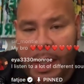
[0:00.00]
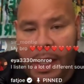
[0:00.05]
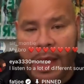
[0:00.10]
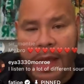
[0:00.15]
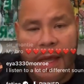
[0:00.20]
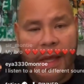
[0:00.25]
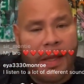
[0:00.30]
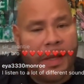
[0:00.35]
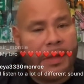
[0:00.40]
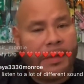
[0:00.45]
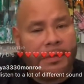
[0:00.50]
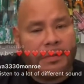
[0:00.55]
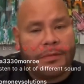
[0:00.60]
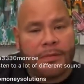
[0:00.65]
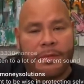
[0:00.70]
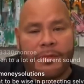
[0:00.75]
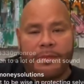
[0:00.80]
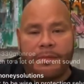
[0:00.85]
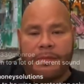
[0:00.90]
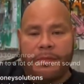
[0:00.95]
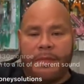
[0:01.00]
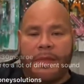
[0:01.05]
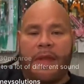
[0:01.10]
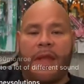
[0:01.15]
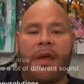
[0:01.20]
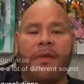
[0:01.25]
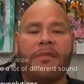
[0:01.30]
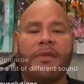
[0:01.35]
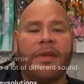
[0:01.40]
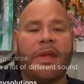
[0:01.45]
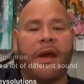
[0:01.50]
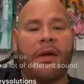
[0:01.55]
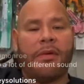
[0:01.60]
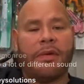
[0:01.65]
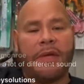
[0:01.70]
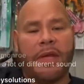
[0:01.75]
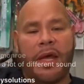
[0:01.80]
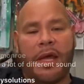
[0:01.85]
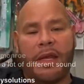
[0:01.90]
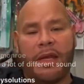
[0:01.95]
And every now
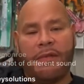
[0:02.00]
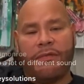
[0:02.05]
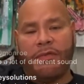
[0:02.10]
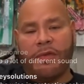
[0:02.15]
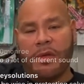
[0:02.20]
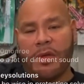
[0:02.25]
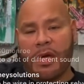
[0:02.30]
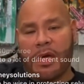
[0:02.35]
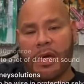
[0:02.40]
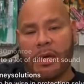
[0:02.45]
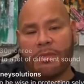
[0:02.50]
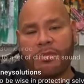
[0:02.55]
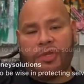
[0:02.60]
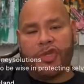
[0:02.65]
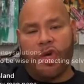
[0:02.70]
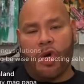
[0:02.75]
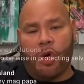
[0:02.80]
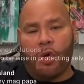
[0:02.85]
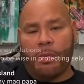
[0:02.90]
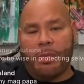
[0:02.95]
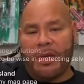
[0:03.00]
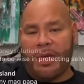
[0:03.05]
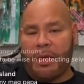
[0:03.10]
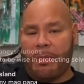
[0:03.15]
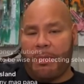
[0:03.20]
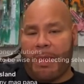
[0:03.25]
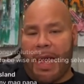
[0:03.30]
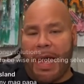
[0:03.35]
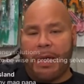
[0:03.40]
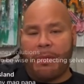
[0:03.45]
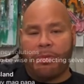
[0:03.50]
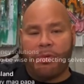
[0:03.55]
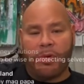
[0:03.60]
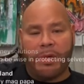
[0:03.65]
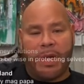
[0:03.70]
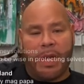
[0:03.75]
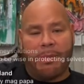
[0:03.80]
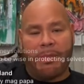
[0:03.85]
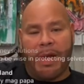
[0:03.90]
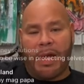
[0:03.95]
and then, if you look up Job in the Bible,
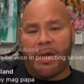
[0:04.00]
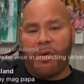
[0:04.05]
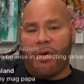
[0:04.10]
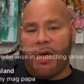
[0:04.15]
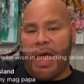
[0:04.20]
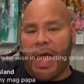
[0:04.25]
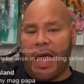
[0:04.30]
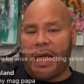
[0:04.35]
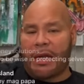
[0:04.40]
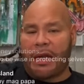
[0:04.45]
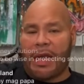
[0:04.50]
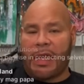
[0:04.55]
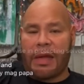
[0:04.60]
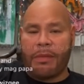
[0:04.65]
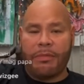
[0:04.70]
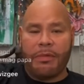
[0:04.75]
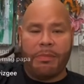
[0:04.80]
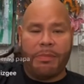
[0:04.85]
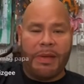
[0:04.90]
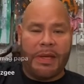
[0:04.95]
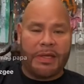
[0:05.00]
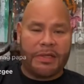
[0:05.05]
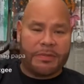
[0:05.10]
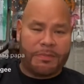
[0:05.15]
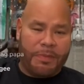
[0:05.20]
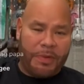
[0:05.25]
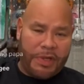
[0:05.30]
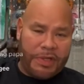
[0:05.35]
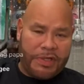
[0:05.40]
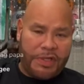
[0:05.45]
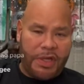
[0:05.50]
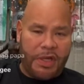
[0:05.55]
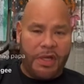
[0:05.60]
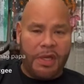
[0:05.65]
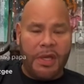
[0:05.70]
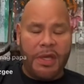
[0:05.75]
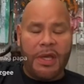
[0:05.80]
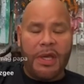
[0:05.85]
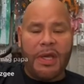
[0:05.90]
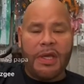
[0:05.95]
and I'm not going to act like I'm the biggest preacher.
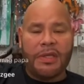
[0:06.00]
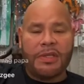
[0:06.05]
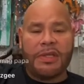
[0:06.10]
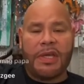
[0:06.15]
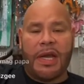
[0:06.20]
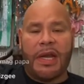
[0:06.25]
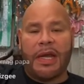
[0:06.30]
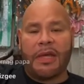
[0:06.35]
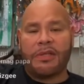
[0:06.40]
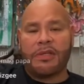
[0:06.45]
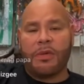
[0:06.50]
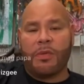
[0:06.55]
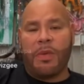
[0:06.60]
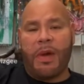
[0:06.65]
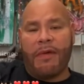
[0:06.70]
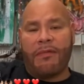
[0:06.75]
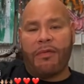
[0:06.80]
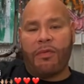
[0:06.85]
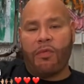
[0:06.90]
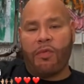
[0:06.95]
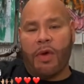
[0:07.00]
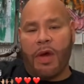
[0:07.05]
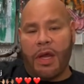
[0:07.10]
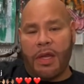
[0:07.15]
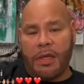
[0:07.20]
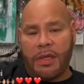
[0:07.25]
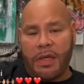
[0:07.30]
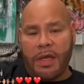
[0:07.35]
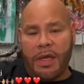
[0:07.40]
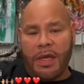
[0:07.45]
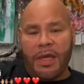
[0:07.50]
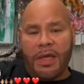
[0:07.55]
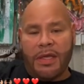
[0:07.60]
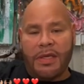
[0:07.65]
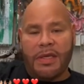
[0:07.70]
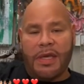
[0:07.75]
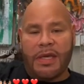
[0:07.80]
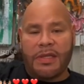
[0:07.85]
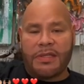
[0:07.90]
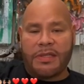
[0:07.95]
Shout out to Reverend Run.
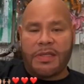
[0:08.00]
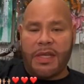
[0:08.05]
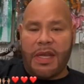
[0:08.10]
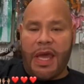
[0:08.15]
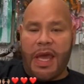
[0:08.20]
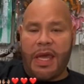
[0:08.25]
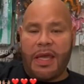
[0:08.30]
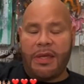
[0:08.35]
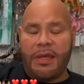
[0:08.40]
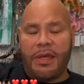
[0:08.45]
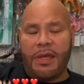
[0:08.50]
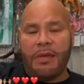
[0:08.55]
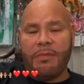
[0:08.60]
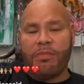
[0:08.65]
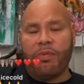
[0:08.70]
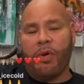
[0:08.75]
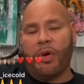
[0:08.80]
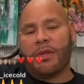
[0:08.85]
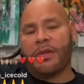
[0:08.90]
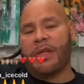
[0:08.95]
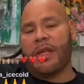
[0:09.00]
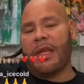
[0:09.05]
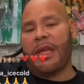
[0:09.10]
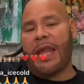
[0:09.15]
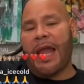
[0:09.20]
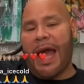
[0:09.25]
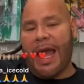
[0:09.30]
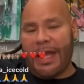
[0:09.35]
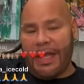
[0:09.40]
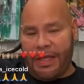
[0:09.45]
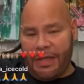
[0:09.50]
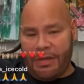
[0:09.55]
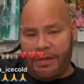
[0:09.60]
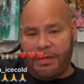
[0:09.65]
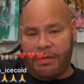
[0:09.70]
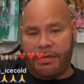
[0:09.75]
Yesterday, he brought the light.